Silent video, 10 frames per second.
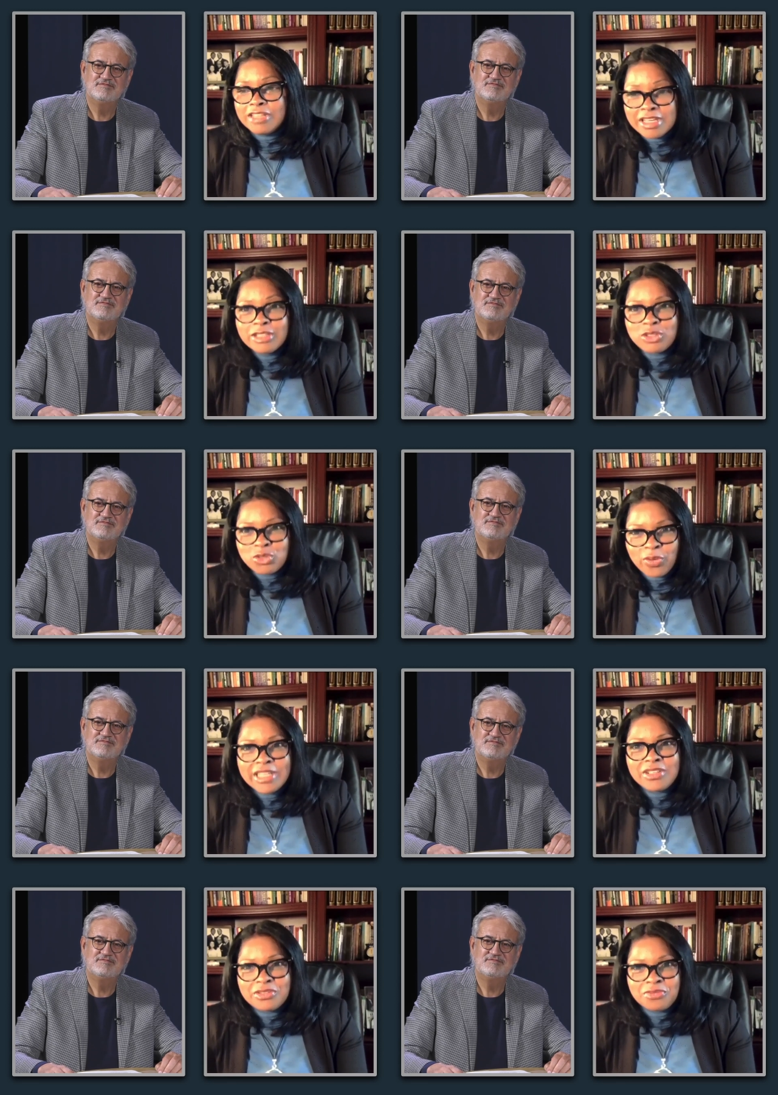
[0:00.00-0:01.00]
Speaker 1: in these
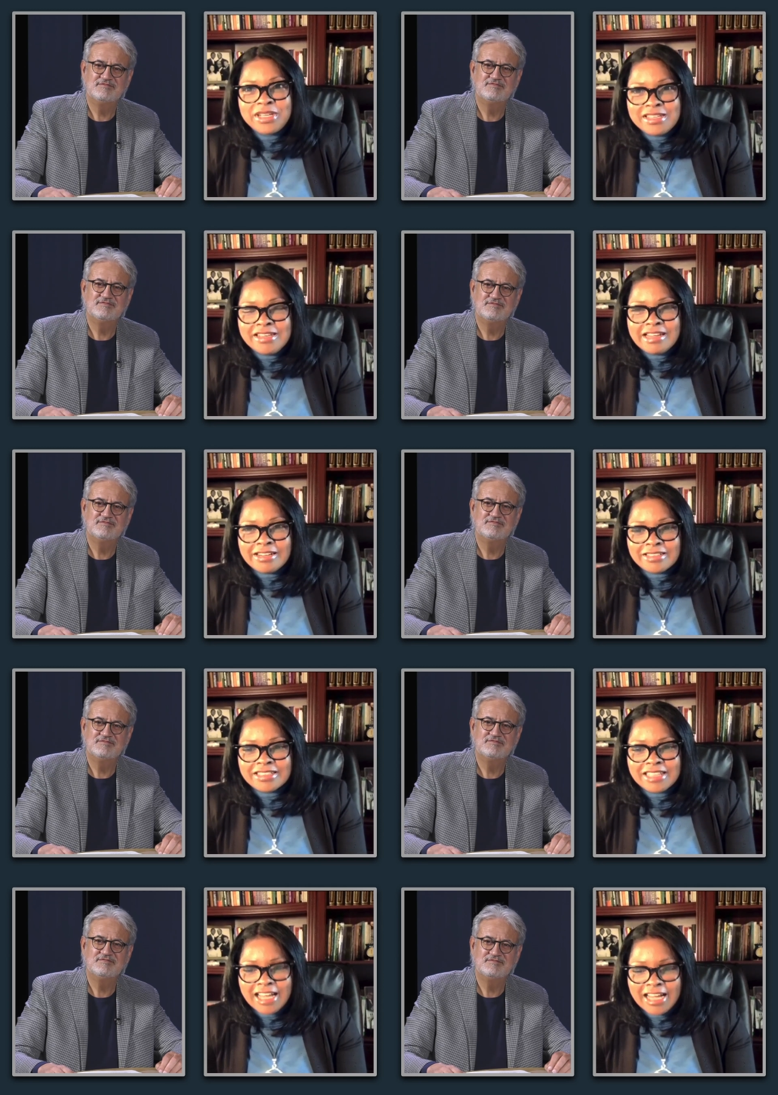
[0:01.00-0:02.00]
23
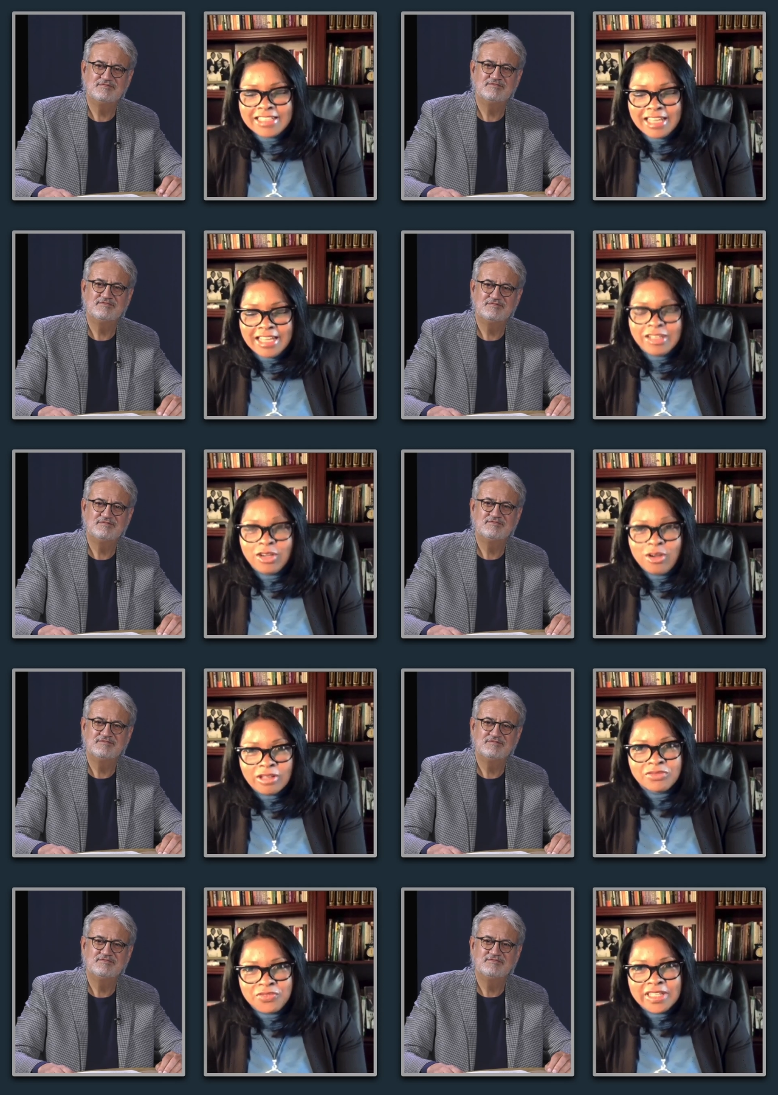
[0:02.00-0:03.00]
years, had any
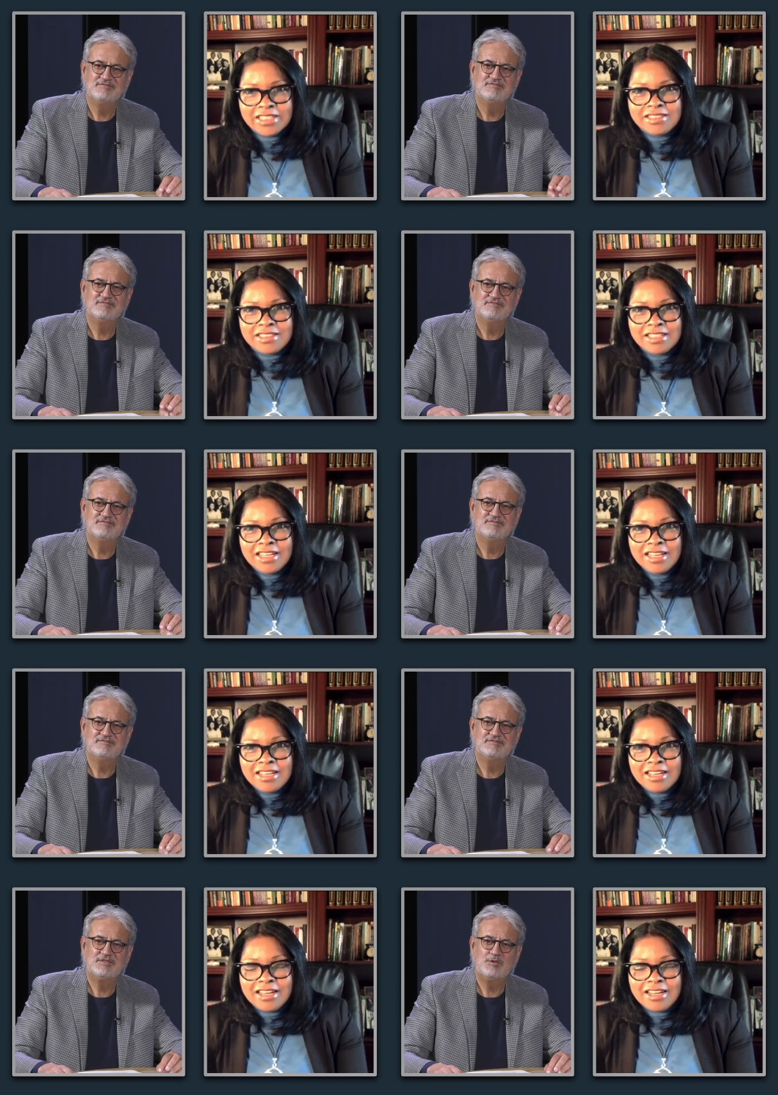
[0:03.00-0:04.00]
conflict.
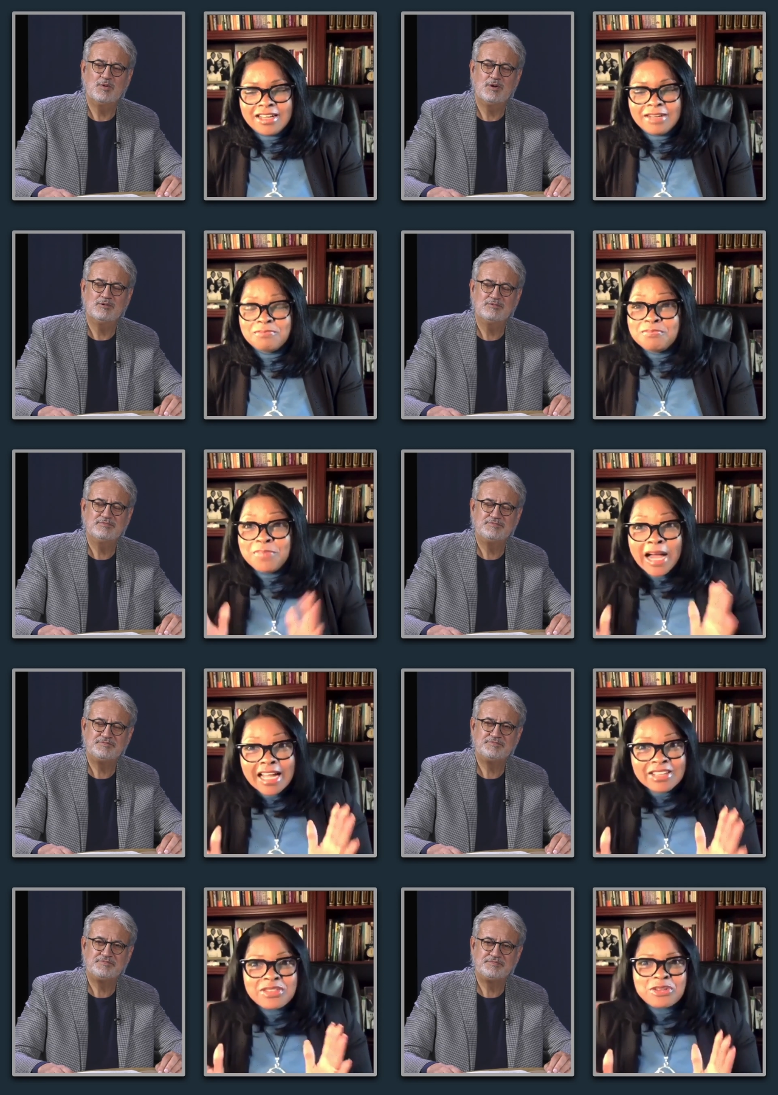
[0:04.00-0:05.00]
Wow. Um,
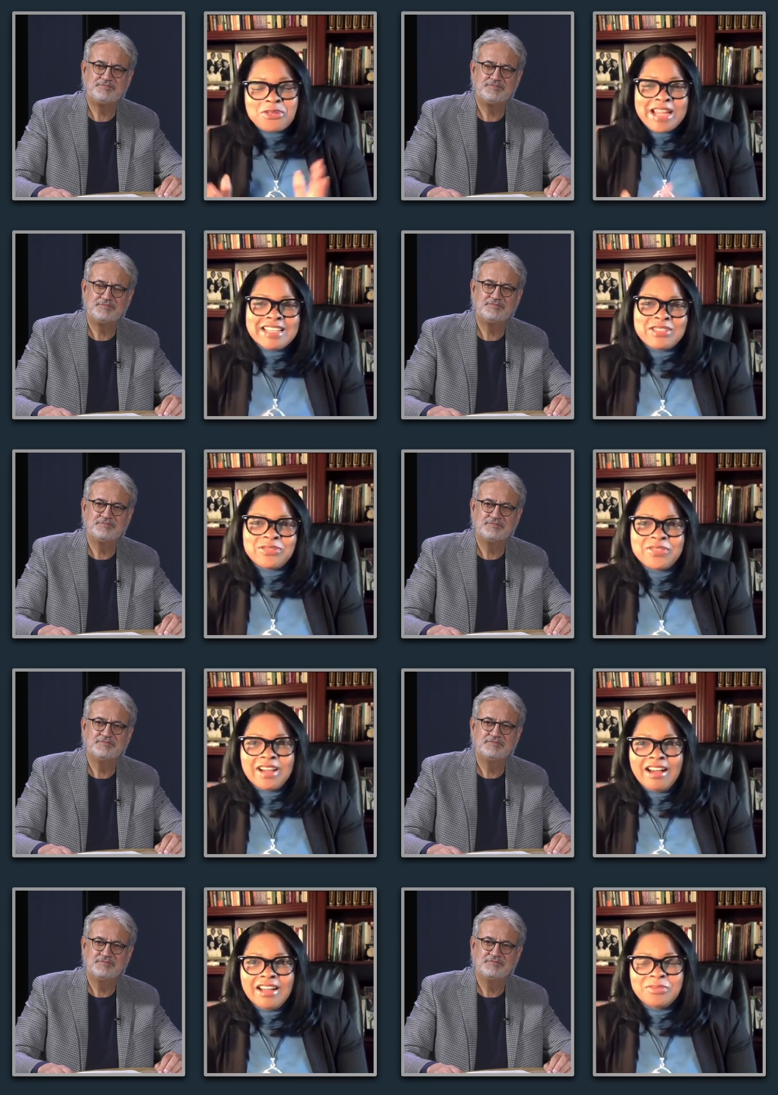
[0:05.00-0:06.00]
by the grace of
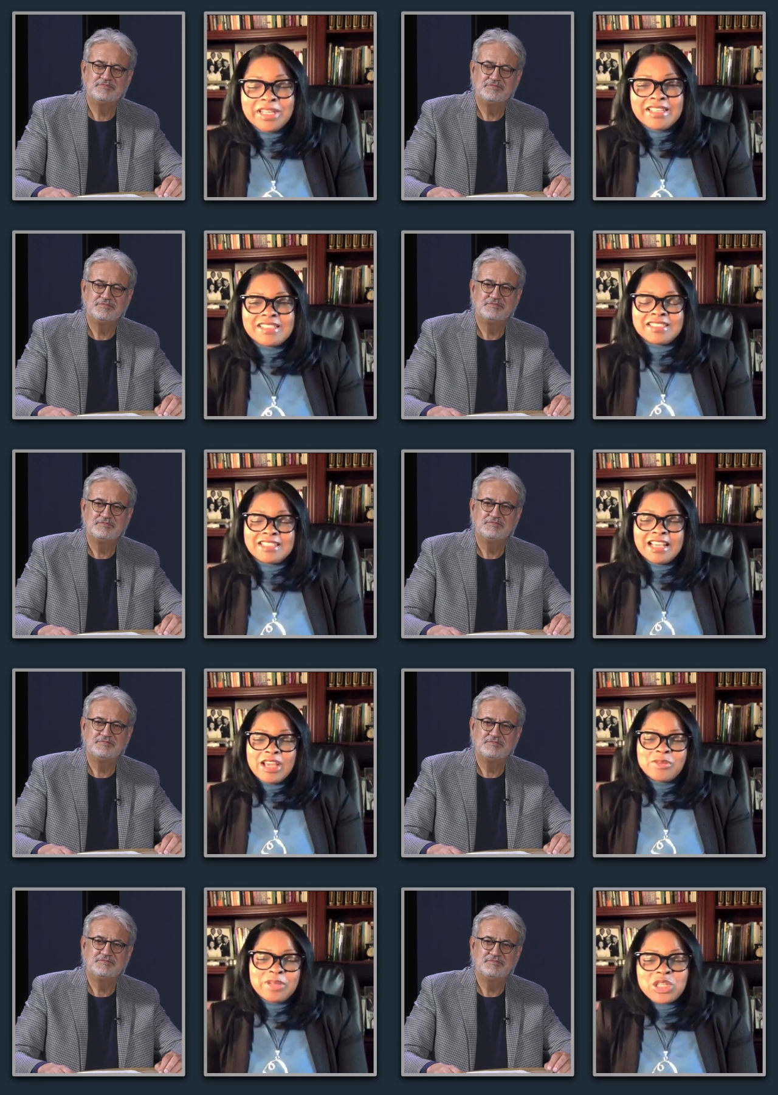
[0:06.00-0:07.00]
God, because
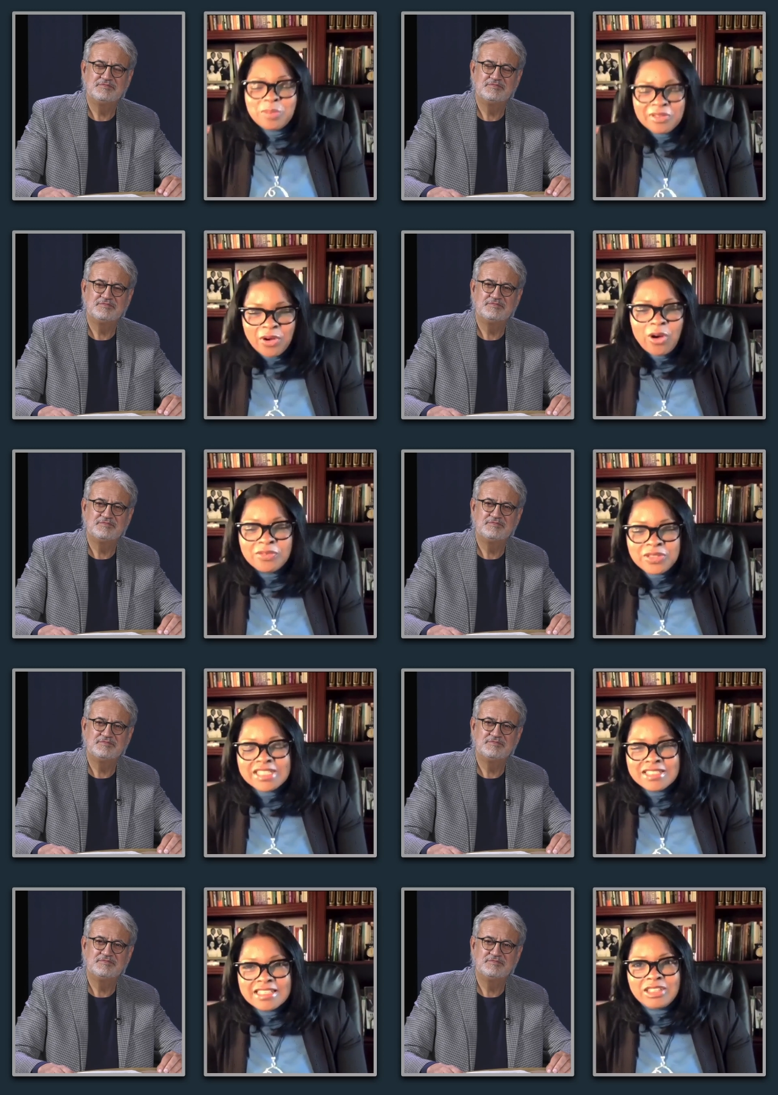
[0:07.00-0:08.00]
Bishop have
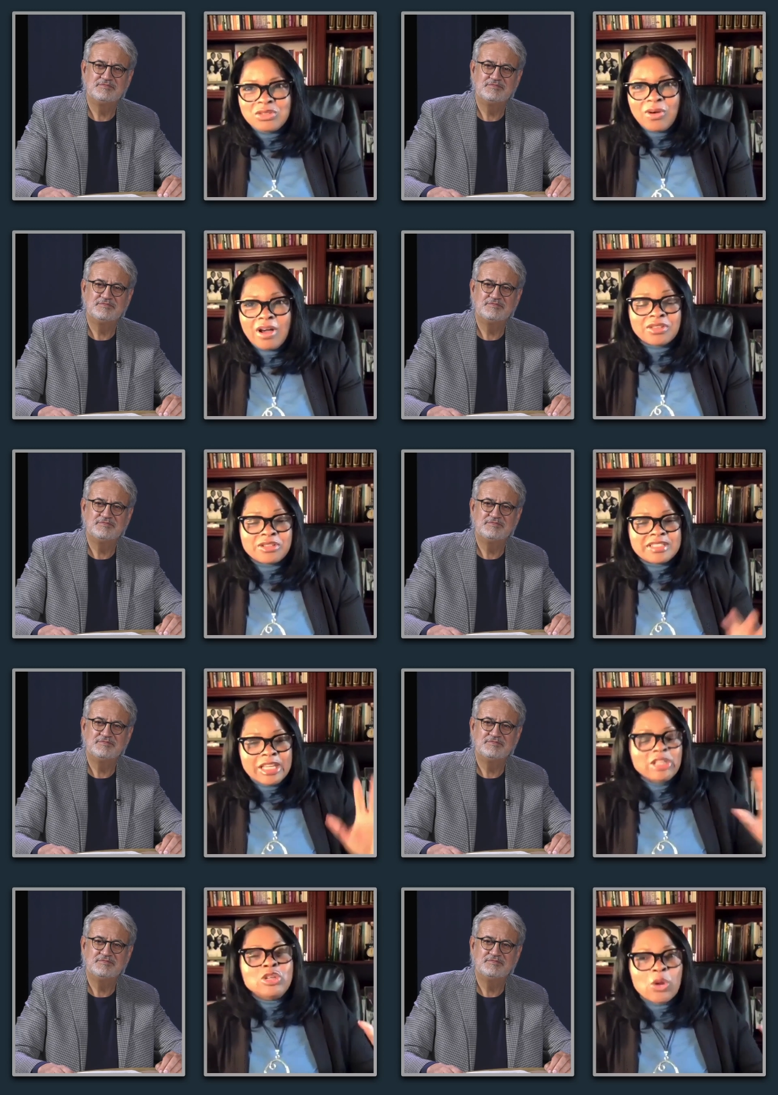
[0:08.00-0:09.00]
often said to
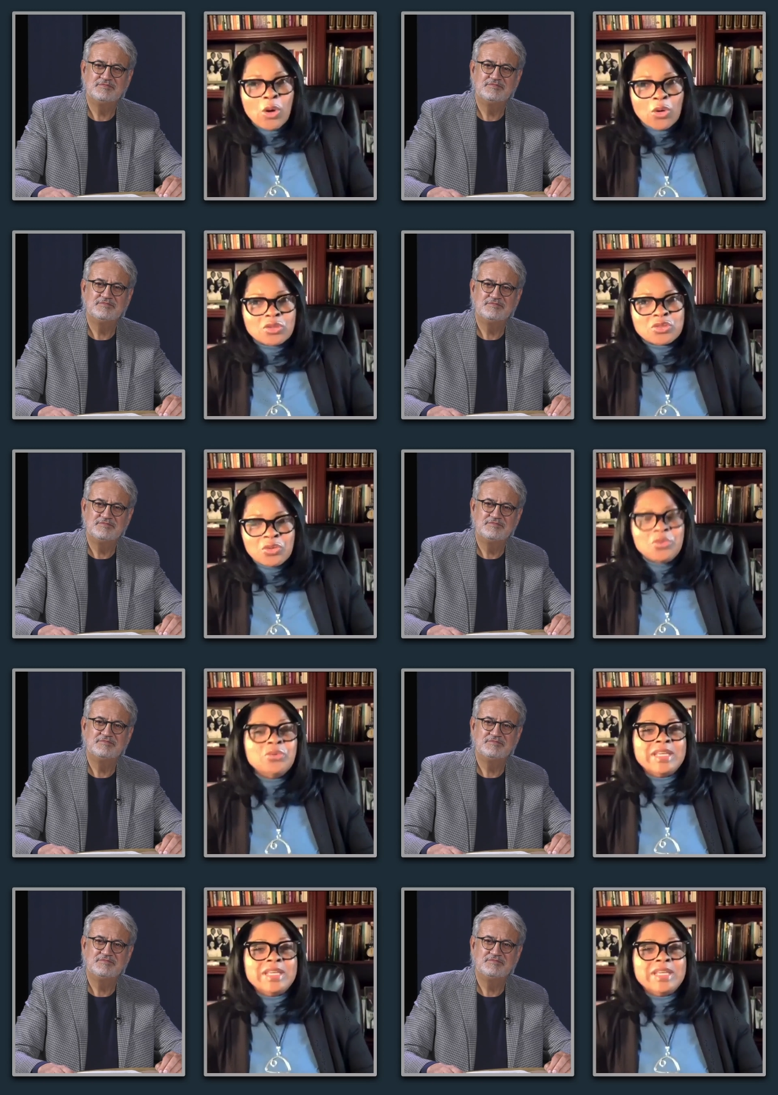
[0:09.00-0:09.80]
others, he knows